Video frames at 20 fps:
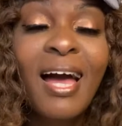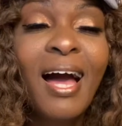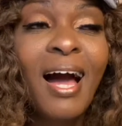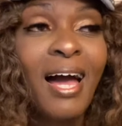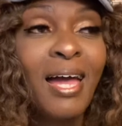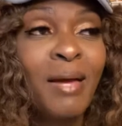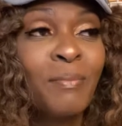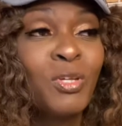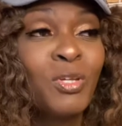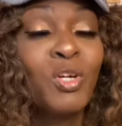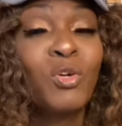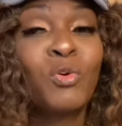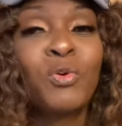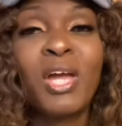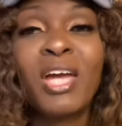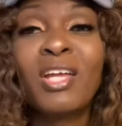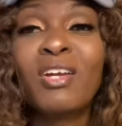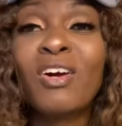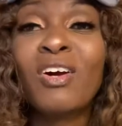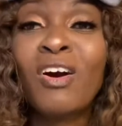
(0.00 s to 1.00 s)
I am the
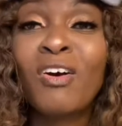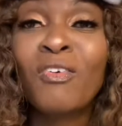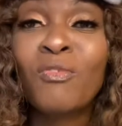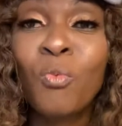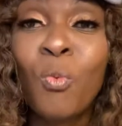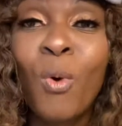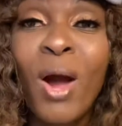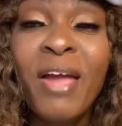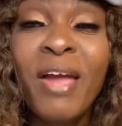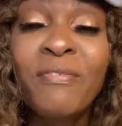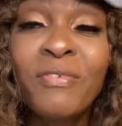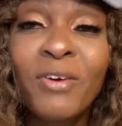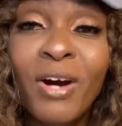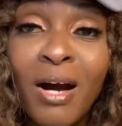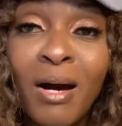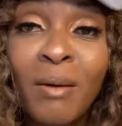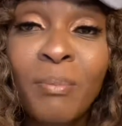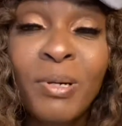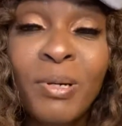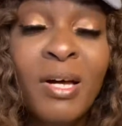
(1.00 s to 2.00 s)
creator of Wyfe
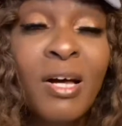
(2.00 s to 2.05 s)
Up.